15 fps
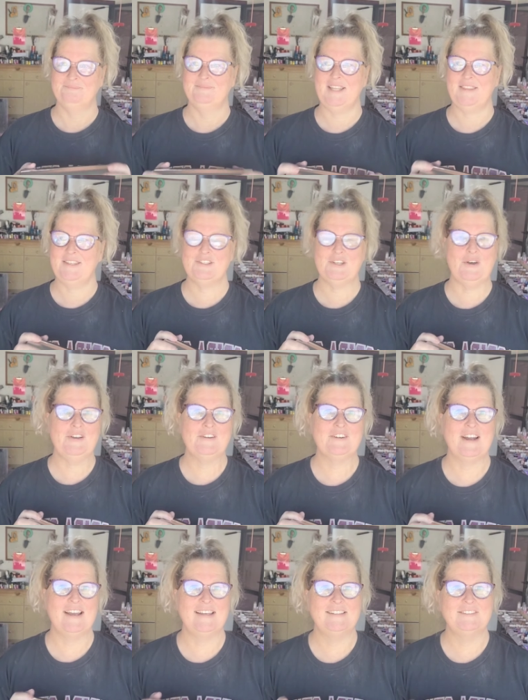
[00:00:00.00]
Nothing's going
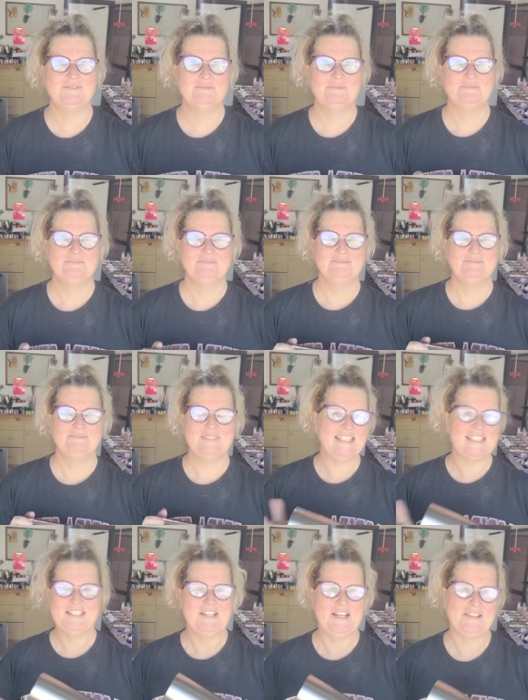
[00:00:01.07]
right.
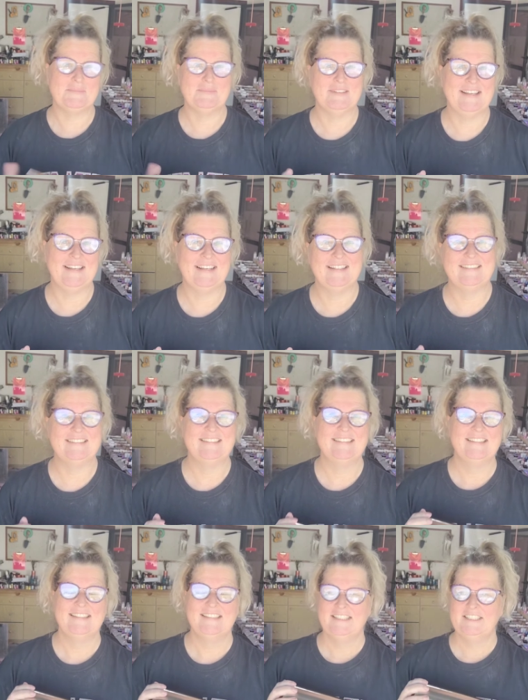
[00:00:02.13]
This is not the plan.
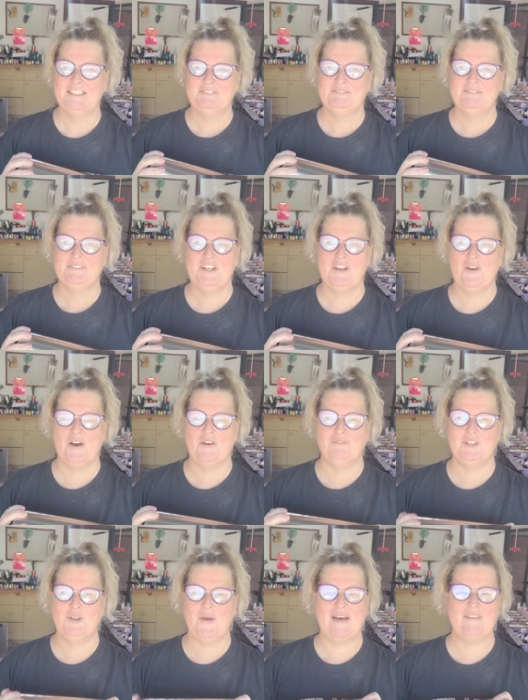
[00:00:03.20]
You
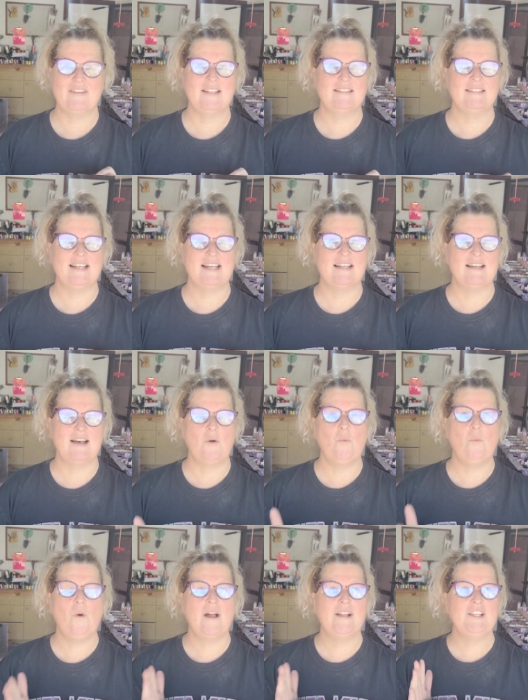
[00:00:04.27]
have a
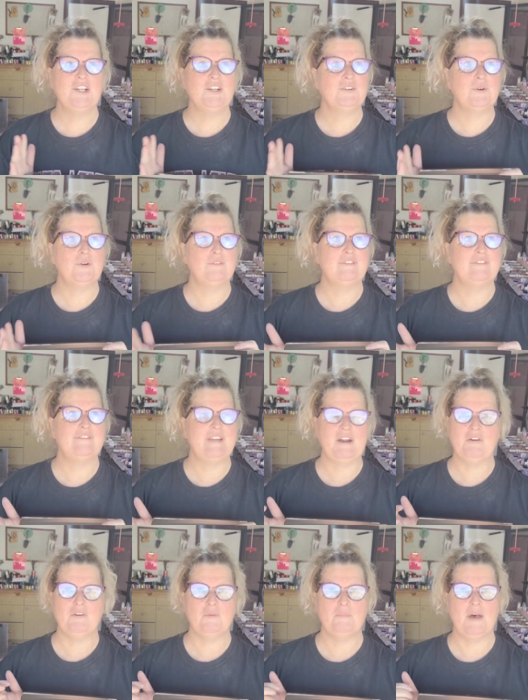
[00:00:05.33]
1-year-old
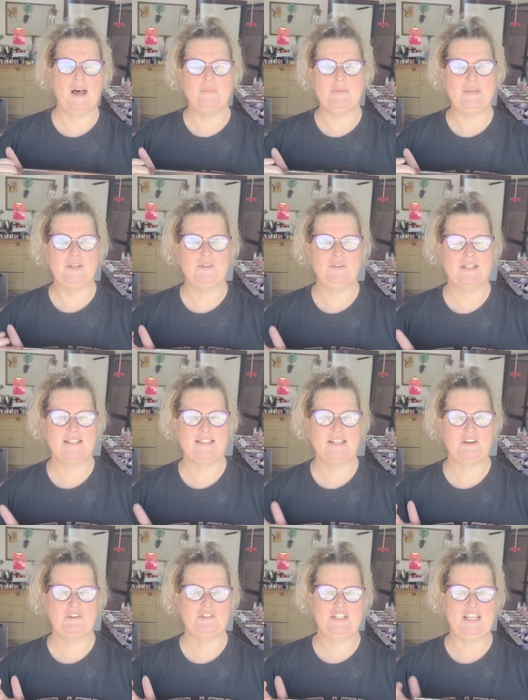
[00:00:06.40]
feral puppy who doesn't
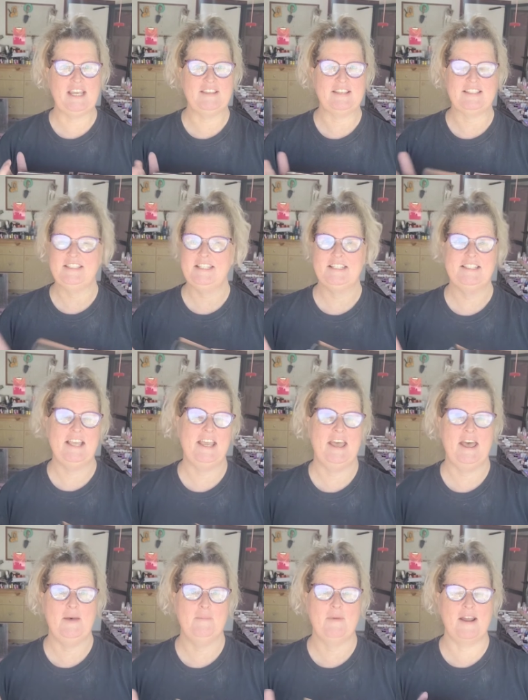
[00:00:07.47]
understand that 6
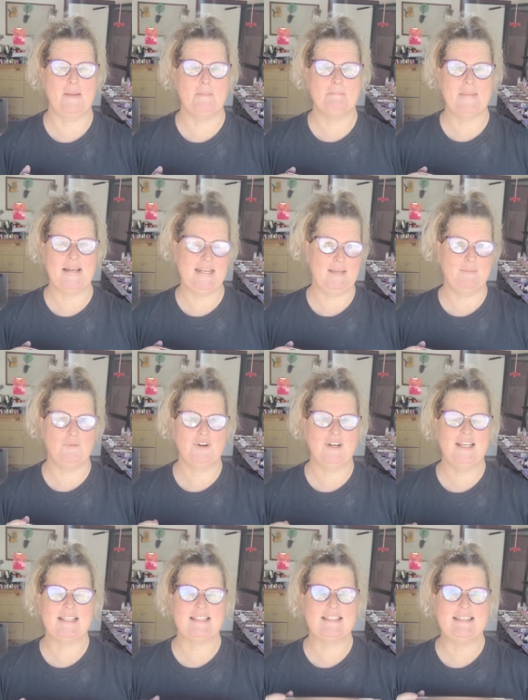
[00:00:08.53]
a.m. on a Monday
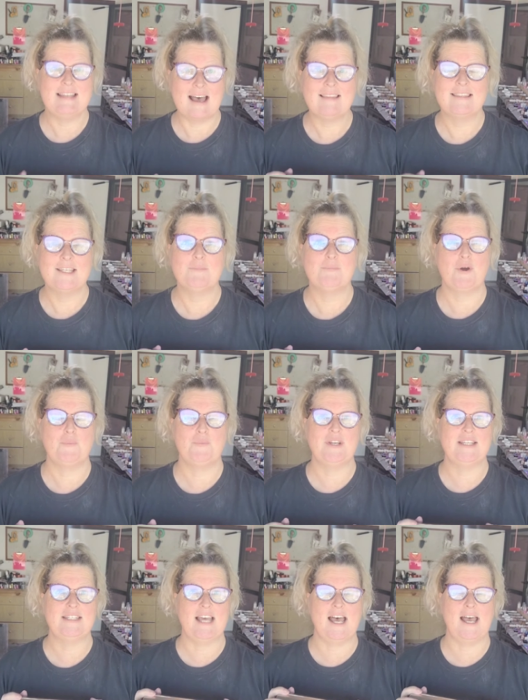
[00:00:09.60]
morning is not the
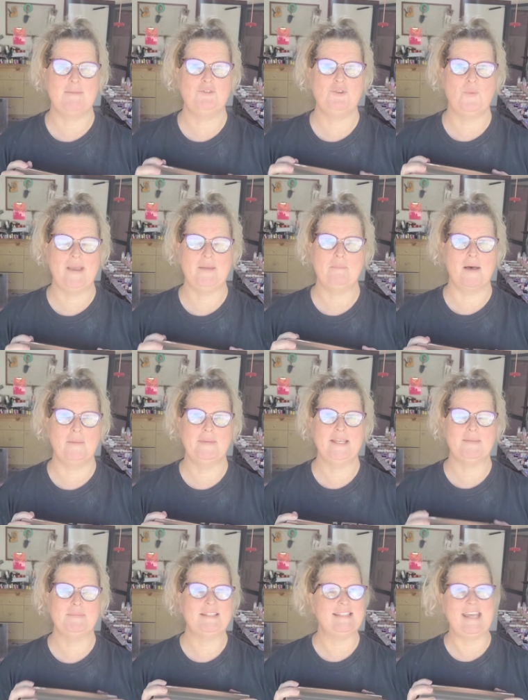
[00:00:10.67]
appropriate time to wake
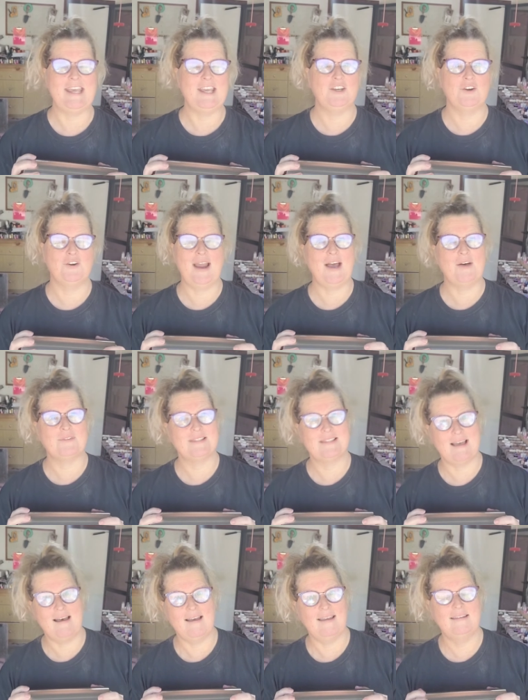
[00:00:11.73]
mommy up to take her
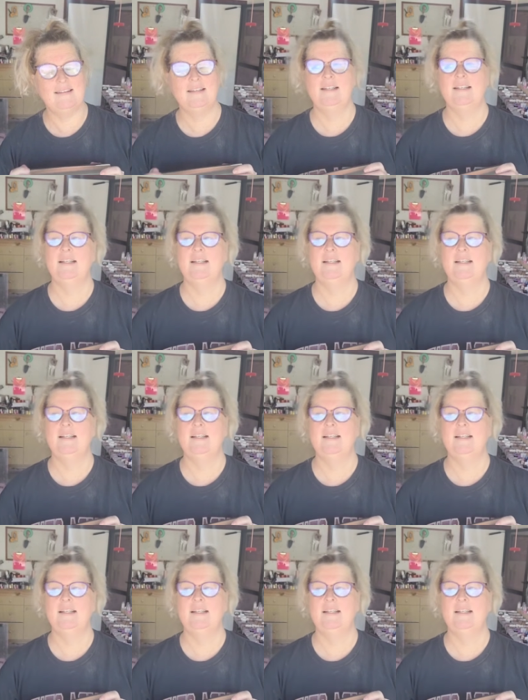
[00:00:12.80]
outside.